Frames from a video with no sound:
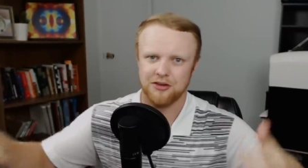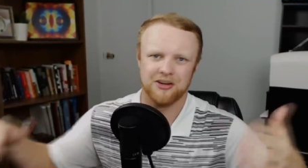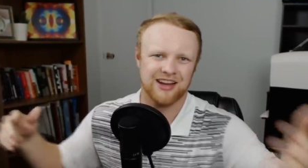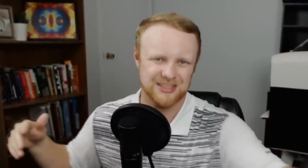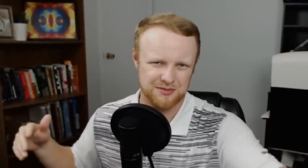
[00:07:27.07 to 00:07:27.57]
Or
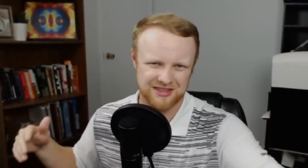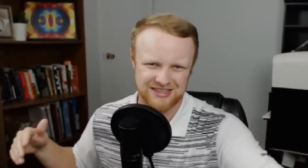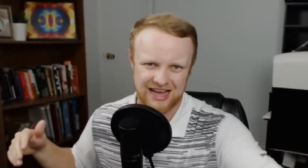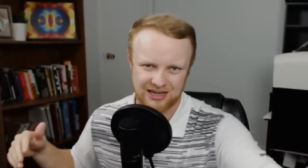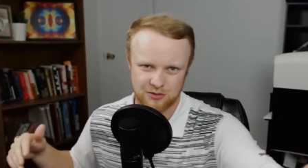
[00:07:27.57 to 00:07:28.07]
I guess with the
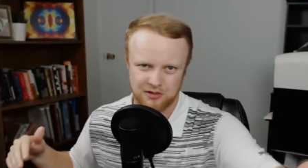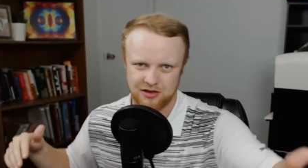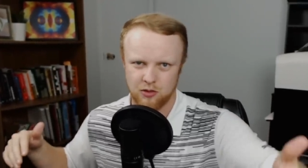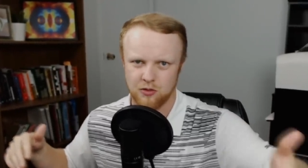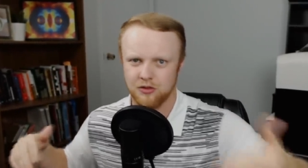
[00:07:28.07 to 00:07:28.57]
tax
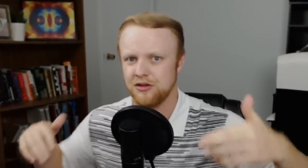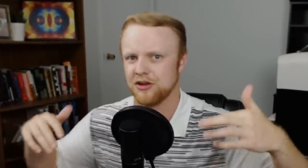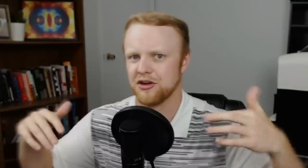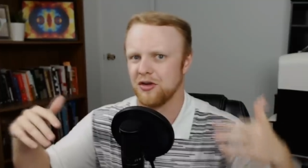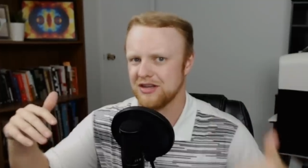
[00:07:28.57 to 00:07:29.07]
withhold,
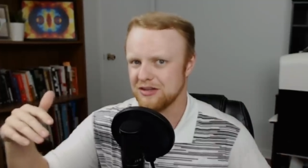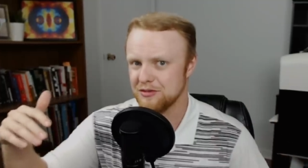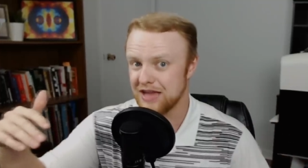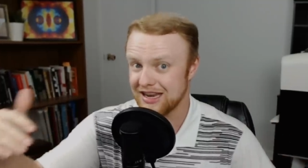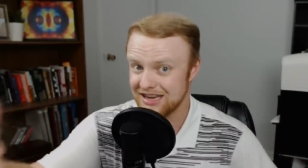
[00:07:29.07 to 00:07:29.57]
you're going to
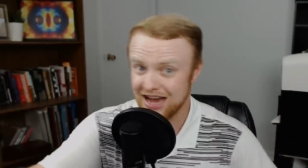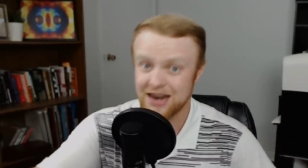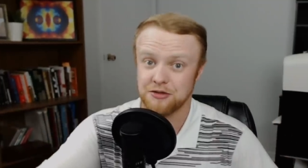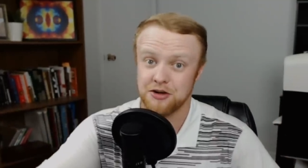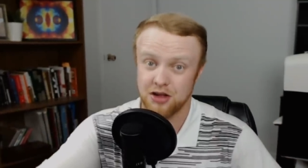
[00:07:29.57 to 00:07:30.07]
get
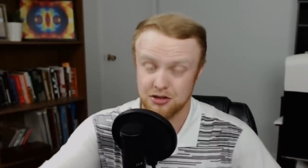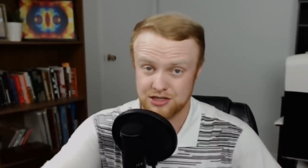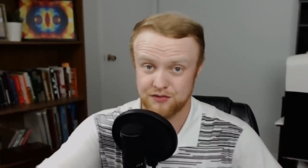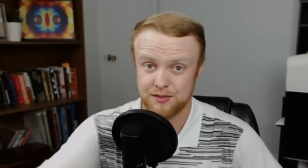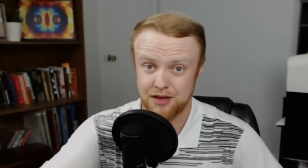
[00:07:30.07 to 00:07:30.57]
$900
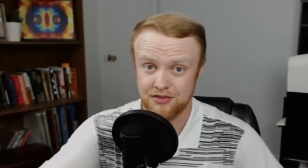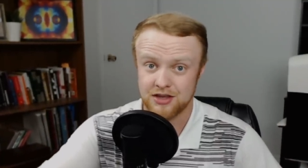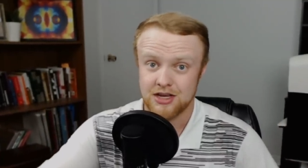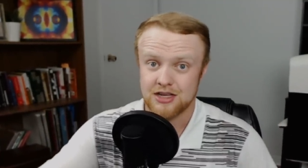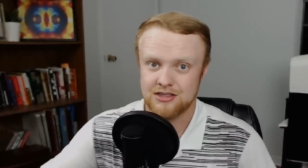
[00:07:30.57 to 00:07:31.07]
every month.
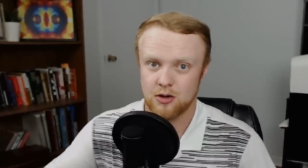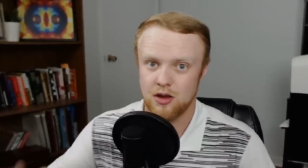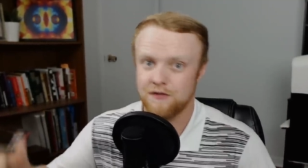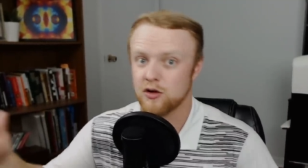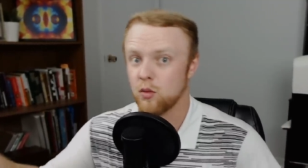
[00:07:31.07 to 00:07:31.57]
So
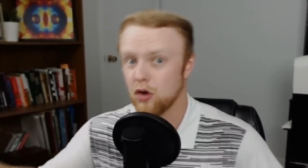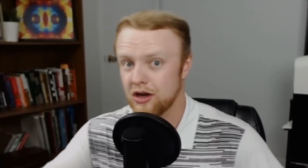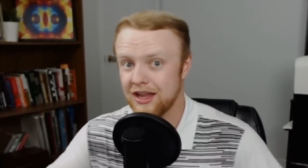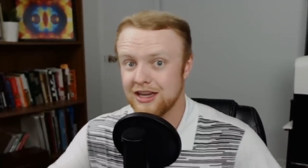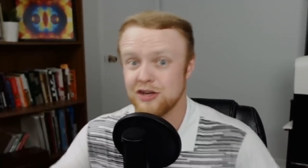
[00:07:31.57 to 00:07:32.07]
if you're
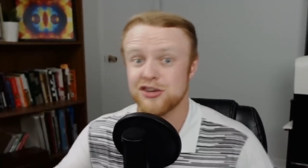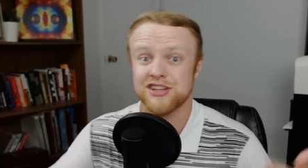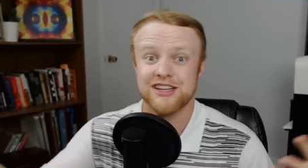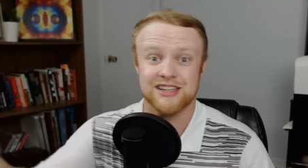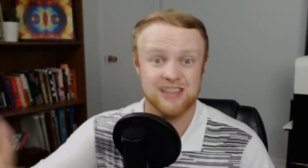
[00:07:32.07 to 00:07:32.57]
working and you just
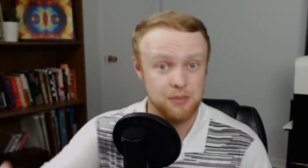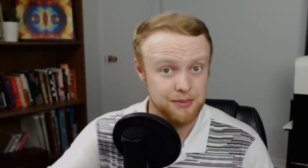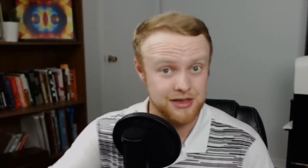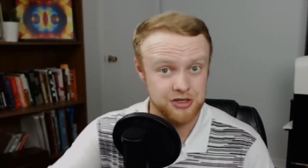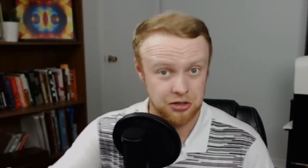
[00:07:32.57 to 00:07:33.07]
need to
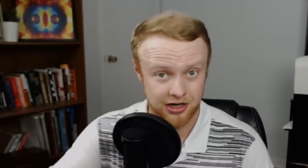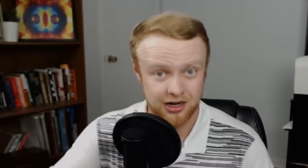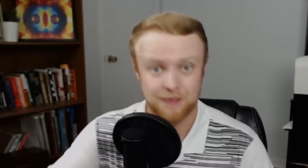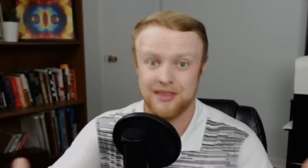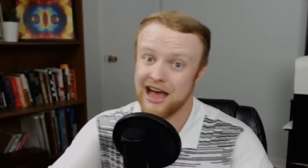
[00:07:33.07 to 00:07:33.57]
supplement your
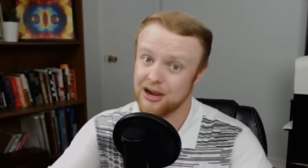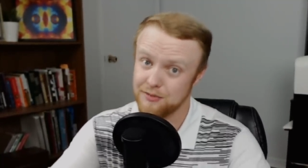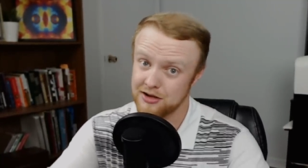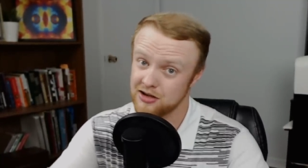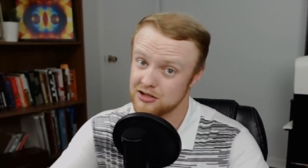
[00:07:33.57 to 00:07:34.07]
income, that could
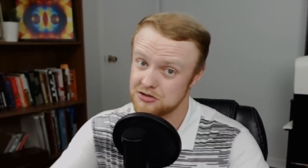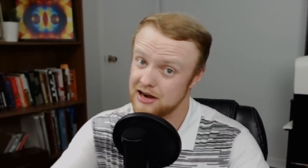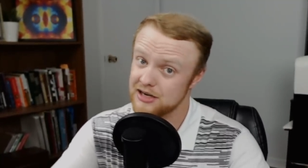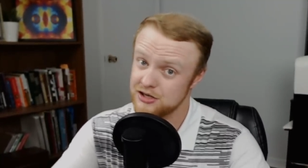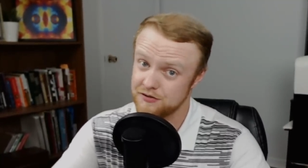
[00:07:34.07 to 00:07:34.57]
be a good
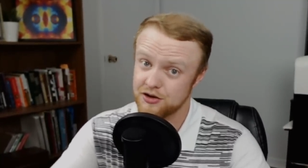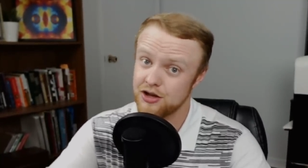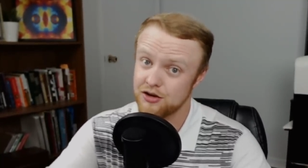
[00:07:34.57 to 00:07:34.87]
strategy for you.